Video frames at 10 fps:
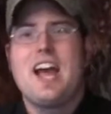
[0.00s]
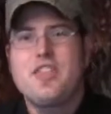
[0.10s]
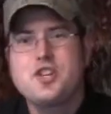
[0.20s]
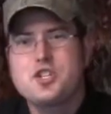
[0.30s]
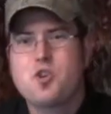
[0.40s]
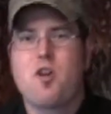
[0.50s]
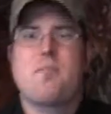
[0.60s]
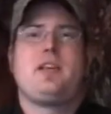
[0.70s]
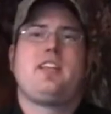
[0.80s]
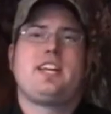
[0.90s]
at the
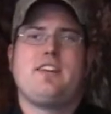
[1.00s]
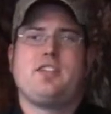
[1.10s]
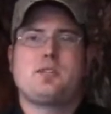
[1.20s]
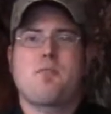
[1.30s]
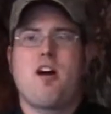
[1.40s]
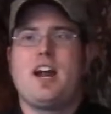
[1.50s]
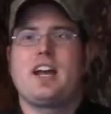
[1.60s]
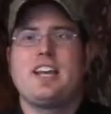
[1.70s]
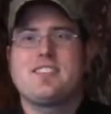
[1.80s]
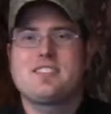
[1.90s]
durability of this
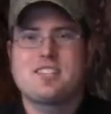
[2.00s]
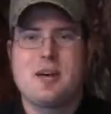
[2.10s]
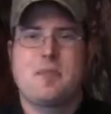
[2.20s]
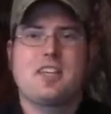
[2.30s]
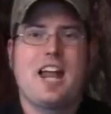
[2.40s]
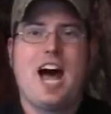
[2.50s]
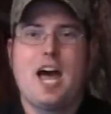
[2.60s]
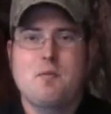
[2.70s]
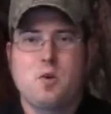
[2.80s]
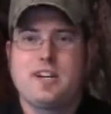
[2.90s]
product. This is something that
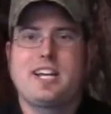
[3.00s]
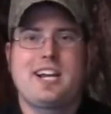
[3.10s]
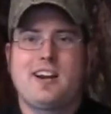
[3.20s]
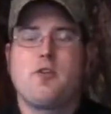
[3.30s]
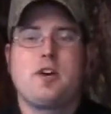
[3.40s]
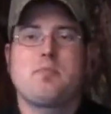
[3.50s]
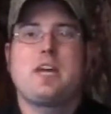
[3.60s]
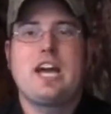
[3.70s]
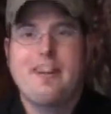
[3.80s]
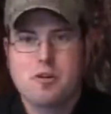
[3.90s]
I'm going to carry with
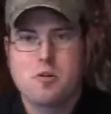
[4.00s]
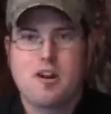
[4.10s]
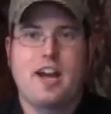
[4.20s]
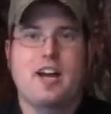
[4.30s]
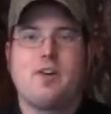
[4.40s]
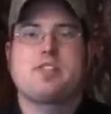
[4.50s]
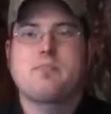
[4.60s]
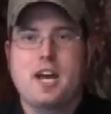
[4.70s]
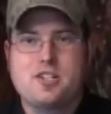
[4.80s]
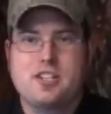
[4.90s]
me everywhere I go,
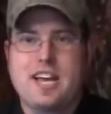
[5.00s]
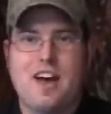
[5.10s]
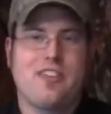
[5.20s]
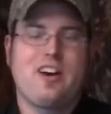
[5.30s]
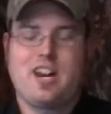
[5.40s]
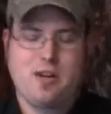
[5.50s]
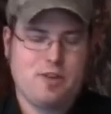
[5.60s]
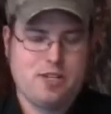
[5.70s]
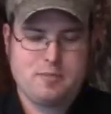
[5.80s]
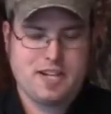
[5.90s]
especially out in the hunting
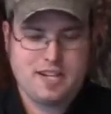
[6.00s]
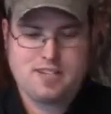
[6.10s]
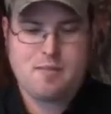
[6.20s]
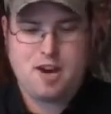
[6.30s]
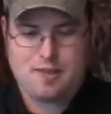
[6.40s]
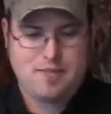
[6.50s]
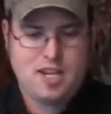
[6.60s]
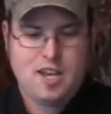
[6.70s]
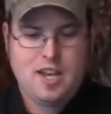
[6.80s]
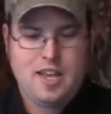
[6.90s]
woods, because come on.
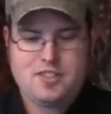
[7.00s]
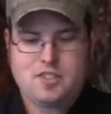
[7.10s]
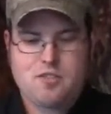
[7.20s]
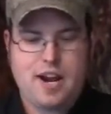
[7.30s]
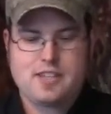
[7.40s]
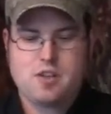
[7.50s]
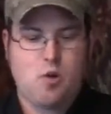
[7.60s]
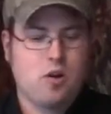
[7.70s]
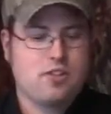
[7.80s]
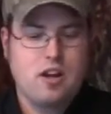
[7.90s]
This is great. So
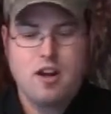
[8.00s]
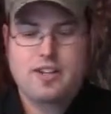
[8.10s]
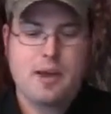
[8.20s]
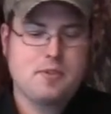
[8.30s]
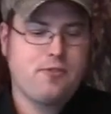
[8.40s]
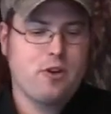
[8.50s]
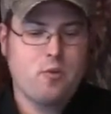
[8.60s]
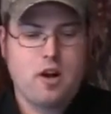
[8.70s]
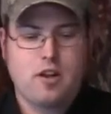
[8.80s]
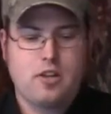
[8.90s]
it works on all types of
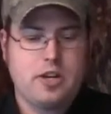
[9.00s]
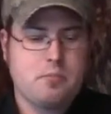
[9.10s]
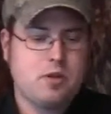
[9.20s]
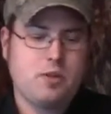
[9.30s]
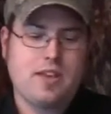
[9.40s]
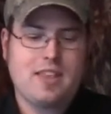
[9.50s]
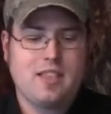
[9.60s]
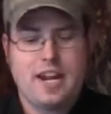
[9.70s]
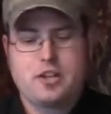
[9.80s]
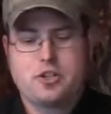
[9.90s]
footwear, including boots,
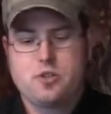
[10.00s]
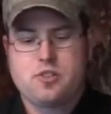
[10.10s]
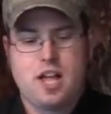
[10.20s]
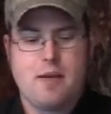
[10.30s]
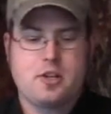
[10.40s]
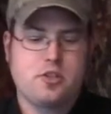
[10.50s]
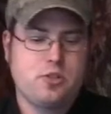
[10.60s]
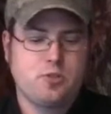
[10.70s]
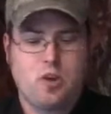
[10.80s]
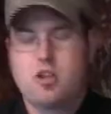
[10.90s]
athletic shoes, climbing
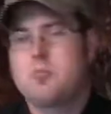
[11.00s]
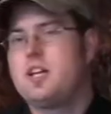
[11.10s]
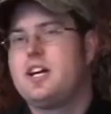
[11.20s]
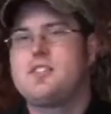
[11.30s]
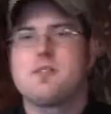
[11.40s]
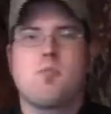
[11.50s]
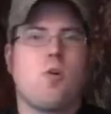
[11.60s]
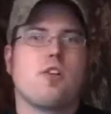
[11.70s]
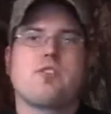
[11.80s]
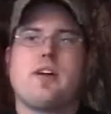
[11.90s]
shoes, rollerblades, and
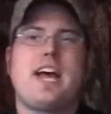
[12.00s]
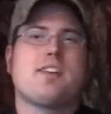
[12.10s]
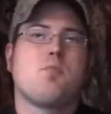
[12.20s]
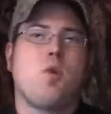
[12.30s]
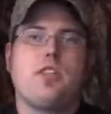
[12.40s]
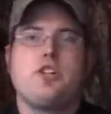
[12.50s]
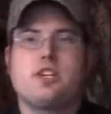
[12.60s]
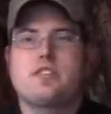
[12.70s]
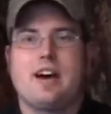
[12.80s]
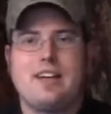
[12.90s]
more. So it has more than
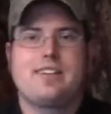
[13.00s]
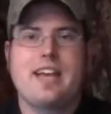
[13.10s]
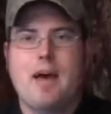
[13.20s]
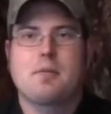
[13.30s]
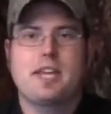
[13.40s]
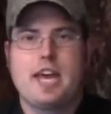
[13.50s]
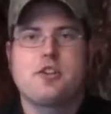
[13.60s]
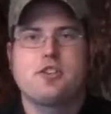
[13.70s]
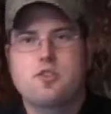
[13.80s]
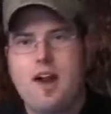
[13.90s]
just hunting
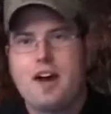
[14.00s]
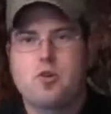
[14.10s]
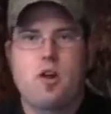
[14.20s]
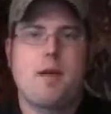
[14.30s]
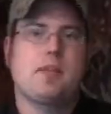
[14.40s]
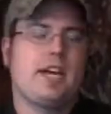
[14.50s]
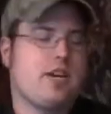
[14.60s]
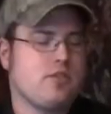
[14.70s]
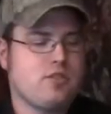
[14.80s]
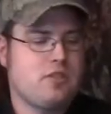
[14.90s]
applications or outdoor
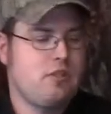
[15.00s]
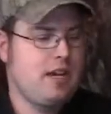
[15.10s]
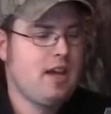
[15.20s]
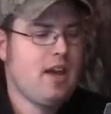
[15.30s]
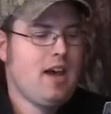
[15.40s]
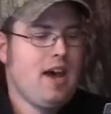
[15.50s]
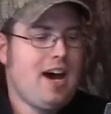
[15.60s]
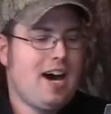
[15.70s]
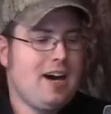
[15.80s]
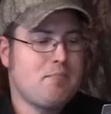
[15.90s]
applications to it.
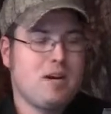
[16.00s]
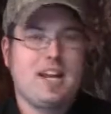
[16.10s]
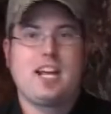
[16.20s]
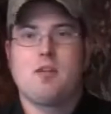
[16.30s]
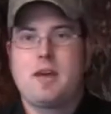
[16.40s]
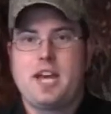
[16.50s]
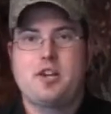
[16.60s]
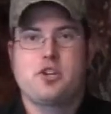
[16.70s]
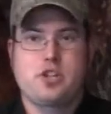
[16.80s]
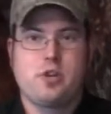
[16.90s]
But it'll make
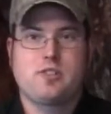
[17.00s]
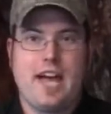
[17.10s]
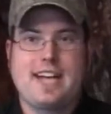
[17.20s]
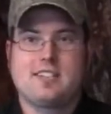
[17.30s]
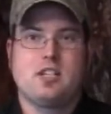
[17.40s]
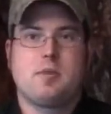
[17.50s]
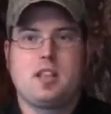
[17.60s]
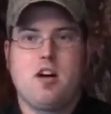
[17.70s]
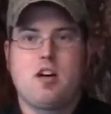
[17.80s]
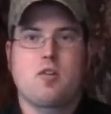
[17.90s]
your shoes last a little bit
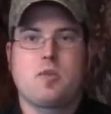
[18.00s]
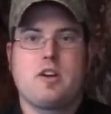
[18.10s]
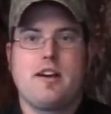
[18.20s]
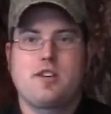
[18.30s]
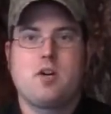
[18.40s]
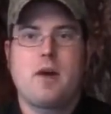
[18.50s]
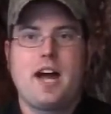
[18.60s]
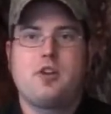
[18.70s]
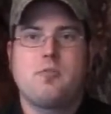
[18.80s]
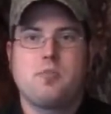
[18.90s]
longer where you don't have to go
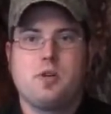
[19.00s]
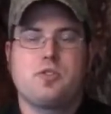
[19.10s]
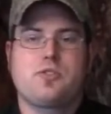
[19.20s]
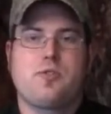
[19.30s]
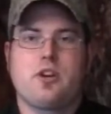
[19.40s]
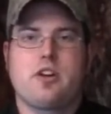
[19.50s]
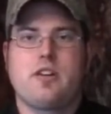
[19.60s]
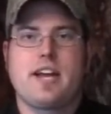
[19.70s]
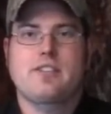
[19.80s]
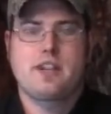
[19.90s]
buy new boots for
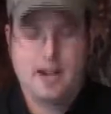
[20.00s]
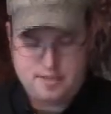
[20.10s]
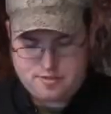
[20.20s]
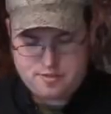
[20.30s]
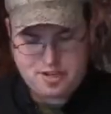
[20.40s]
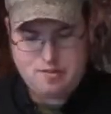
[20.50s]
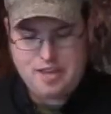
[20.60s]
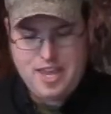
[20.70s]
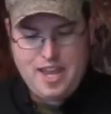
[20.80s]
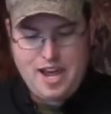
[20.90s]
your next hunt. So
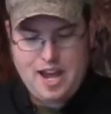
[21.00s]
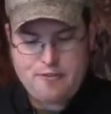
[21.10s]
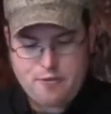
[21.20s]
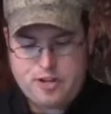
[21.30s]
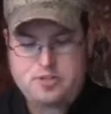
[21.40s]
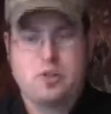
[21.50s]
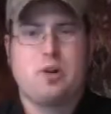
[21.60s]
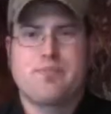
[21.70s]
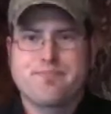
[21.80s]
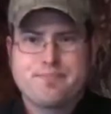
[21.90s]

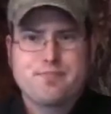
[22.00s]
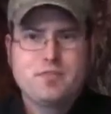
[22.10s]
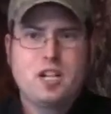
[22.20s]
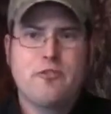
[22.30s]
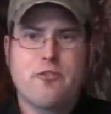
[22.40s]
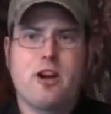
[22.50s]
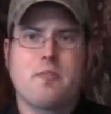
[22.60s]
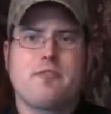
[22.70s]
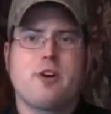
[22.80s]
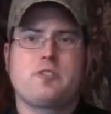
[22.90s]
Freesol
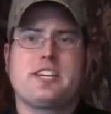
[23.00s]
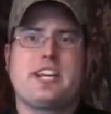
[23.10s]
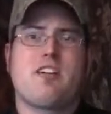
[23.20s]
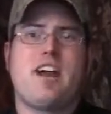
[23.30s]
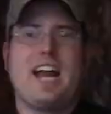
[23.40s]
from the folks at Gear